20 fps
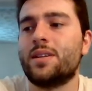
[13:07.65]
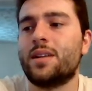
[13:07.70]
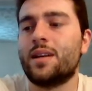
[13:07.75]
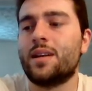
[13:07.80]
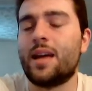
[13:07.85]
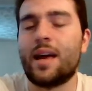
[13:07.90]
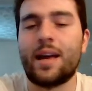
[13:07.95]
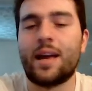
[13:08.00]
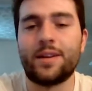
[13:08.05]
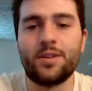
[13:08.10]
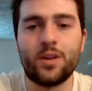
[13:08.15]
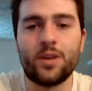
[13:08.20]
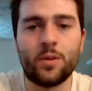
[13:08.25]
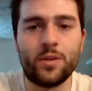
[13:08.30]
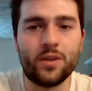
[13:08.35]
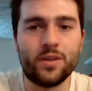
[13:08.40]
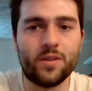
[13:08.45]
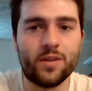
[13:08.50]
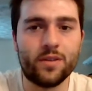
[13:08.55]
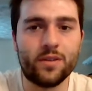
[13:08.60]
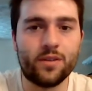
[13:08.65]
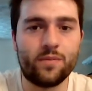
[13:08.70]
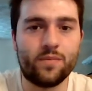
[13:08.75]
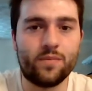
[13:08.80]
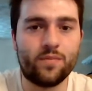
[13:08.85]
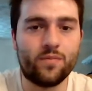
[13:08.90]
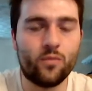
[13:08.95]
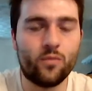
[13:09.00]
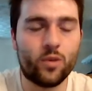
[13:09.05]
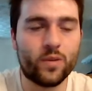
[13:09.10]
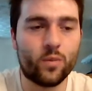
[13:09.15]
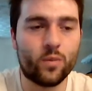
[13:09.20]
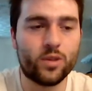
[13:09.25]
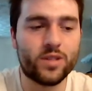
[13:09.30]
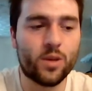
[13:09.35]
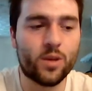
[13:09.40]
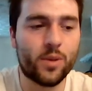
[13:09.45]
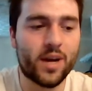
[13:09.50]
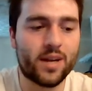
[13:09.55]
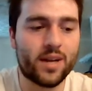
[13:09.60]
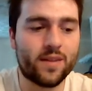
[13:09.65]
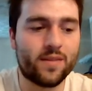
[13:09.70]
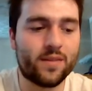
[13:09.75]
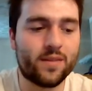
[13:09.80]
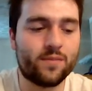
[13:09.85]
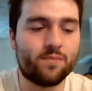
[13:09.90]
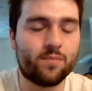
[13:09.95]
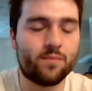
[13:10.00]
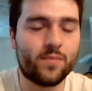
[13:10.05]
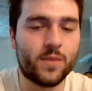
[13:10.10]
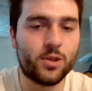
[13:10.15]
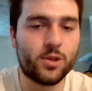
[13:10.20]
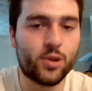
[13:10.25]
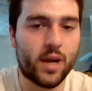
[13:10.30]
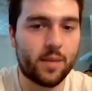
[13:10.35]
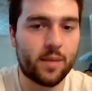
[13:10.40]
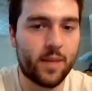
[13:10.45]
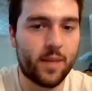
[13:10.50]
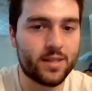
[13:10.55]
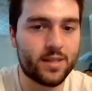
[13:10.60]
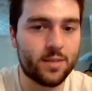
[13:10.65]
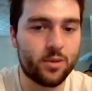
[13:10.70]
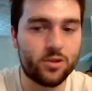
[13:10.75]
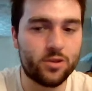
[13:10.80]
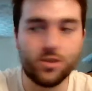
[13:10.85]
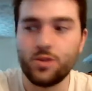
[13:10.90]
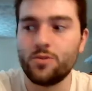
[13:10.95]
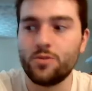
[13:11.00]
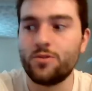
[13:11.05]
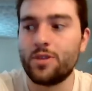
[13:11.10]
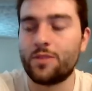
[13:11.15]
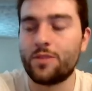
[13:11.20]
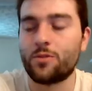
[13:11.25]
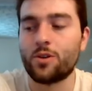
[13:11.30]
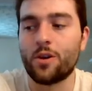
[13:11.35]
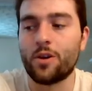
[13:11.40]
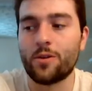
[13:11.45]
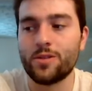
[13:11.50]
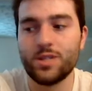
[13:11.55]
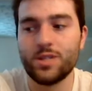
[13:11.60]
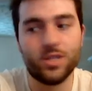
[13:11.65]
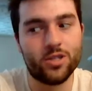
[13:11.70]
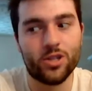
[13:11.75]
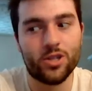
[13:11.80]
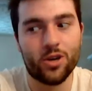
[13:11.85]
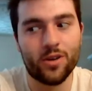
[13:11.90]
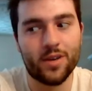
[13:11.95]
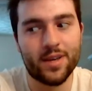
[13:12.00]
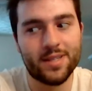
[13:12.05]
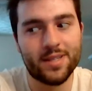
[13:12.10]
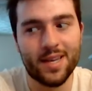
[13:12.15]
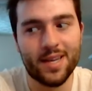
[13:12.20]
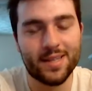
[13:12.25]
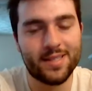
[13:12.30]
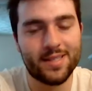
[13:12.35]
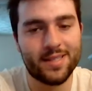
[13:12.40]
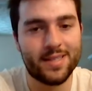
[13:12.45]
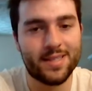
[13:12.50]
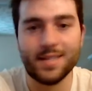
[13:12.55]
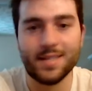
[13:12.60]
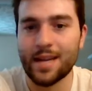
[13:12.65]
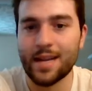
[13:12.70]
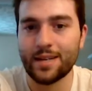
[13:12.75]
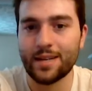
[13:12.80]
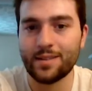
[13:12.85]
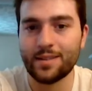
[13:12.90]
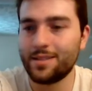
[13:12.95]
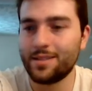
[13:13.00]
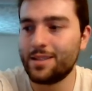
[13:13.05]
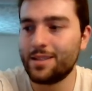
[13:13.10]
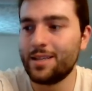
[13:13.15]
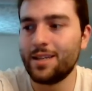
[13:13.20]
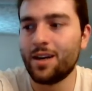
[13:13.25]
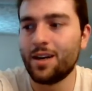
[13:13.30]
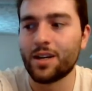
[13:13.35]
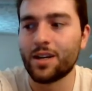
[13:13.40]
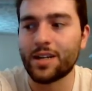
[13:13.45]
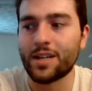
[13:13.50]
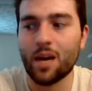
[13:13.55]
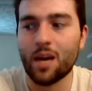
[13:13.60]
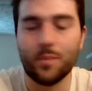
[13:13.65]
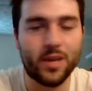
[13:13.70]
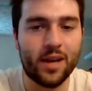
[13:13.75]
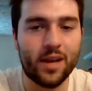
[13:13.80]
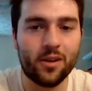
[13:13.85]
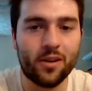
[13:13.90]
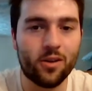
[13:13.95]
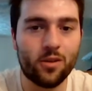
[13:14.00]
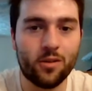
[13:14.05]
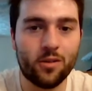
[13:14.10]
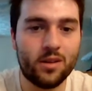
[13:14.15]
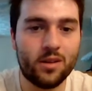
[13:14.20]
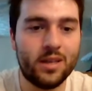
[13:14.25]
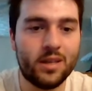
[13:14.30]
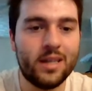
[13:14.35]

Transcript: you know, what's going on in the track Basketball Shoes in regards to Charli XCX is not uncommon at all.